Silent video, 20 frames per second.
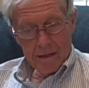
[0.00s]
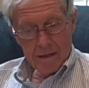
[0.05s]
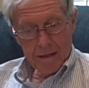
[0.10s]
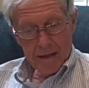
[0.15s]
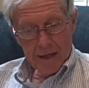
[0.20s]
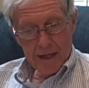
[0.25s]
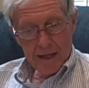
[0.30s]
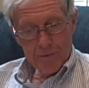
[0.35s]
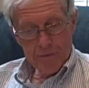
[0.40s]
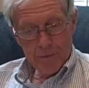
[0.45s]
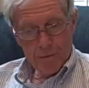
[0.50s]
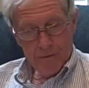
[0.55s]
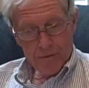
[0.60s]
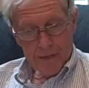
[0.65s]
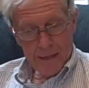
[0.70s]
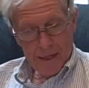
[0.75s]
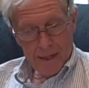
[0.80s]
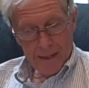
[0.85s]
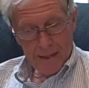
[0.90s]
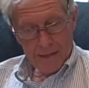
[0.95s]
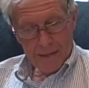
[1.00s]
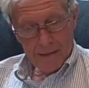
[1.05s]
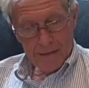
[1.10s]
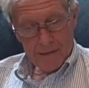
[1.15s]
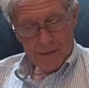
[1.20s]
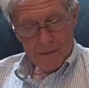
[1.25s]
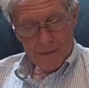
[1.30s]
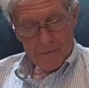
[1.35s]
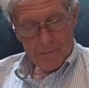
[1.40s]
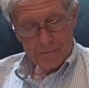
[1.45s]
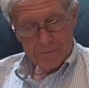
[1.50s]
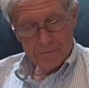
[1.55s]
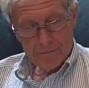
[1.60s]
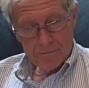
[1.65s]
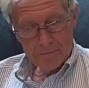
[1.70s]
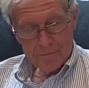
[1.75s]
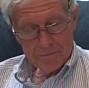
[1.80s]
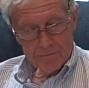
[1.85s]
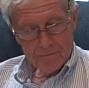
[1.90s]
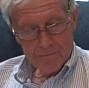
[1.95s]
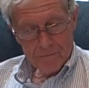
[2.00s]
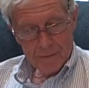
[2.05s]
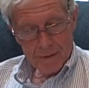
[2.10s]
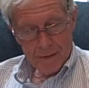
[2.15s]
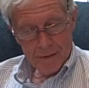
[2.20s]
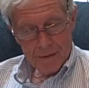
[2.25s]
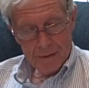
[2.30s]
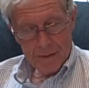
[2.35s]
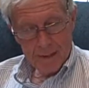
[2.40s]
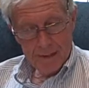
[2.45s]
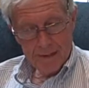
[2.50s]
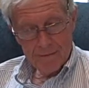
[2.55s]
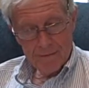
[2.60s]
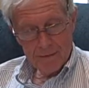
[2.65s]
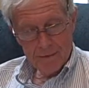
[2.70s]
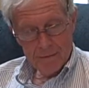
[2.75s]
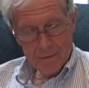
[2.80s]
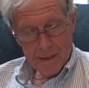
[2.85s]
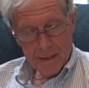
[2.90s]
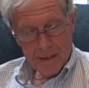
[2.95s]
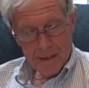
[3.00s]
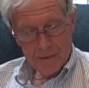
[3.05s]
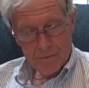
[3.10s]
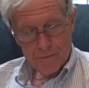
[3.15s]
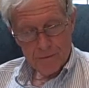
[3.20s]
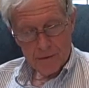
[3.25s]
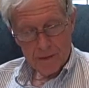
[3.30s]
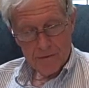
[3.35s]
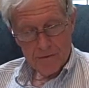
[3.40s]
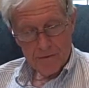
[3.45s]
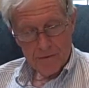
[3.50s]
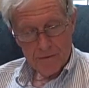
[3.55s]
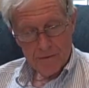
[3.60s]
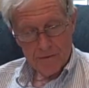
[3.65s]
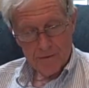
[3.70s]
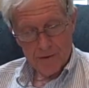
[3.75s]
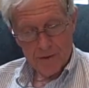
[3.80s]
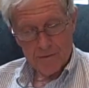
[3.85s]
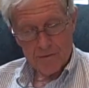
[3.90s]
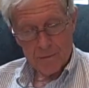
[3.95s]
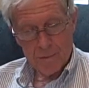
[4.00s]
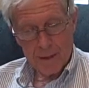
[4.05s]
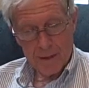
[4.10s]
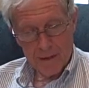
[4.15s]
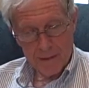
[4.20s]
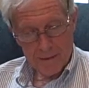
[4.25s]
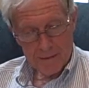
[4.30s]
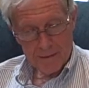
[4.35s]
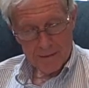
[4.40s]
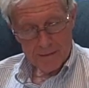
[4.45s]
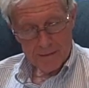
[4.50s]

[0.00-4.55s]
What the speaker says: Nashville Skyline, a novel by Francis Fesmire.